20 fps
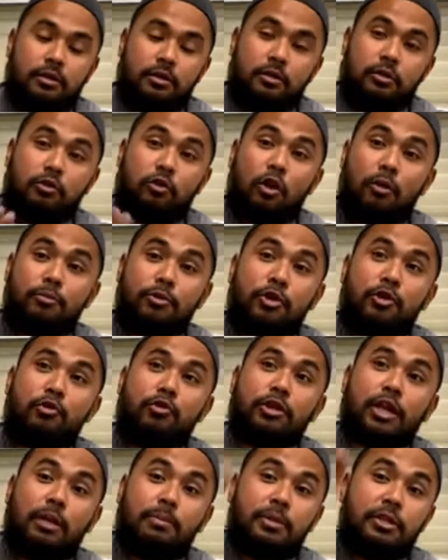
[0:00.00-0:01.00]
Ramyu,
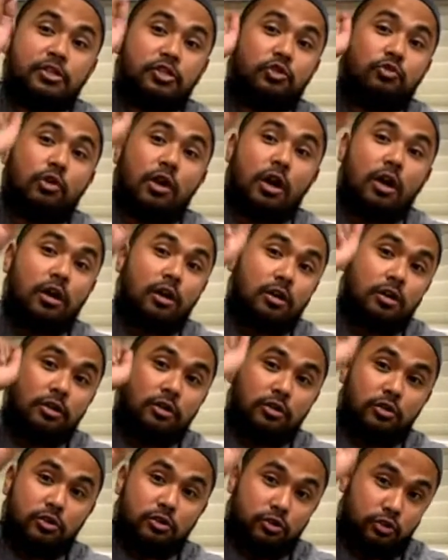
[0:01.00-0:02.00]
that means you are
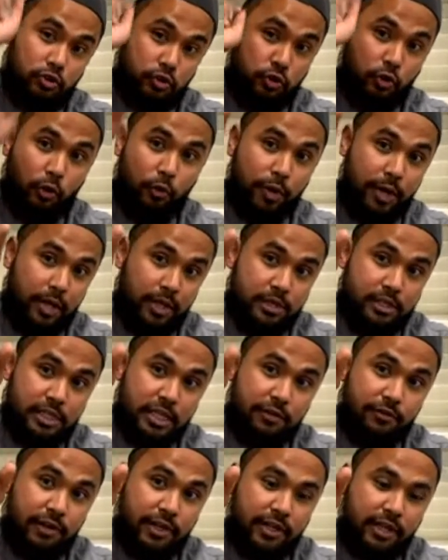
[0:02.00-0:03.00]
throwing 7